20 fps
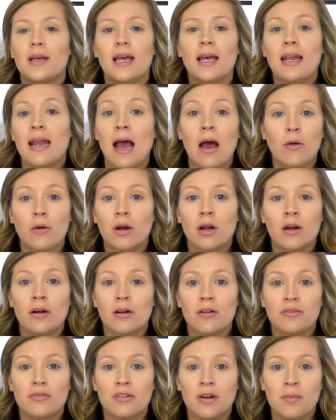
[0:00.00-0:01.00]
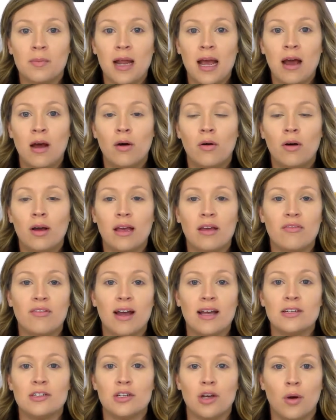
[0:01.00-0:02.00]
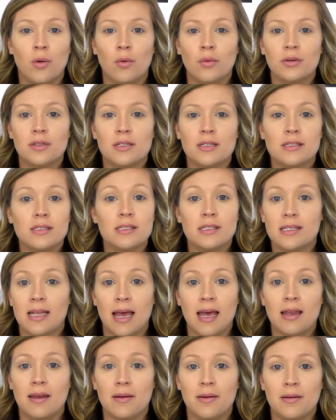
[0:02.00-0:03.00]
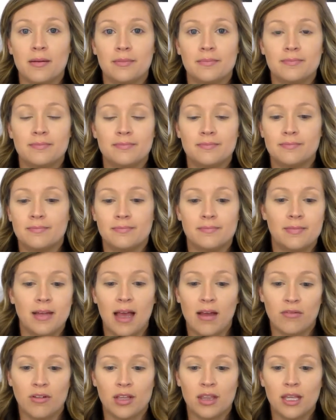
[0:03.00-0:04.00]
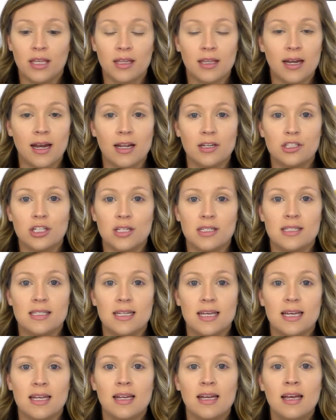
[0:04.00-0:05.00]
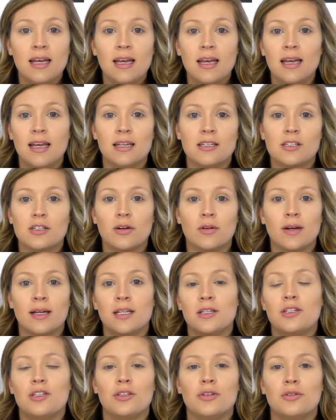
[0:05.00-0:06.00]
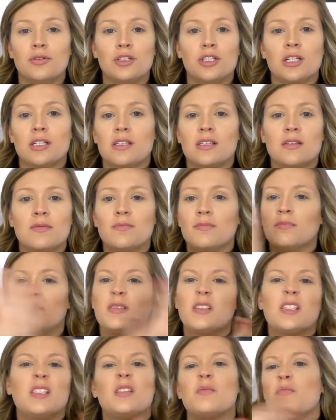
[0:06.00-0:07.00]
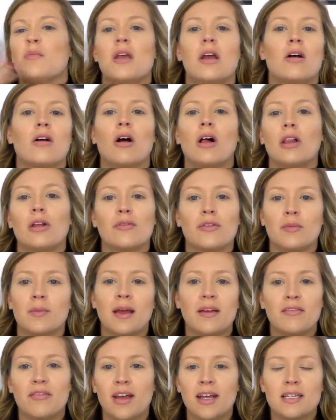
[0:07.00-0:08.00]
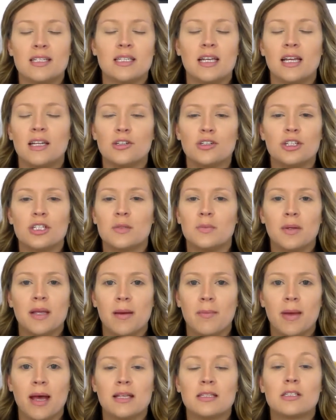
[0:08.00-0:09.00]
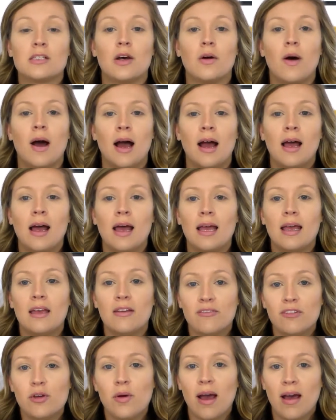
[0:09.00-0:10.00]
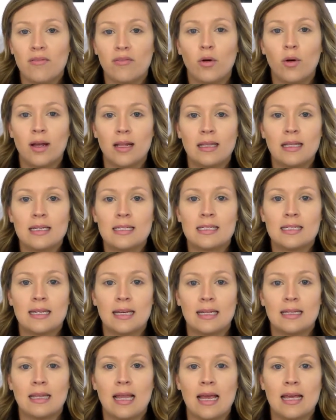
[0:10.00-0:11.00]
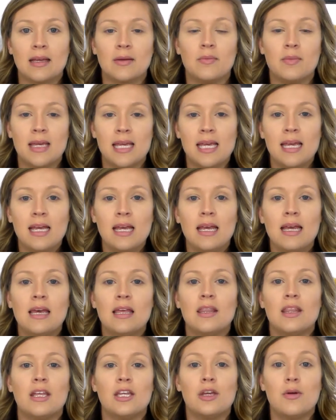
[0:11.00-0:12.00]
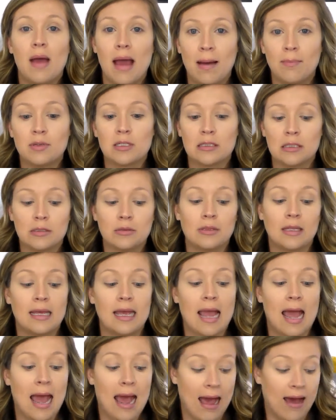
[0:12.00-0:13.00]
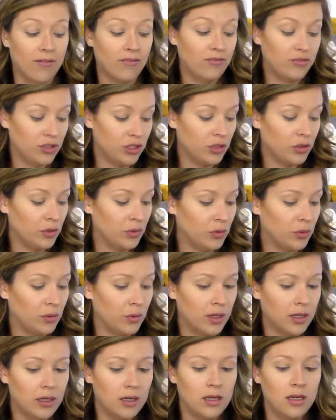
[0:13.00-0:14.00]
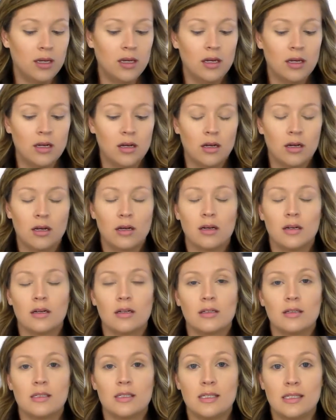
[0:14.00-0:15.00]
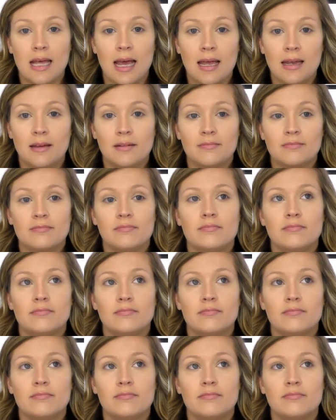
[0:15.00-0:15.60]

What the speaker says: an hour from now, if I don't set everything that I just did, it's going to just smear all over my face and just be a mess. So if you have oily skin like me, then you absolutely have to set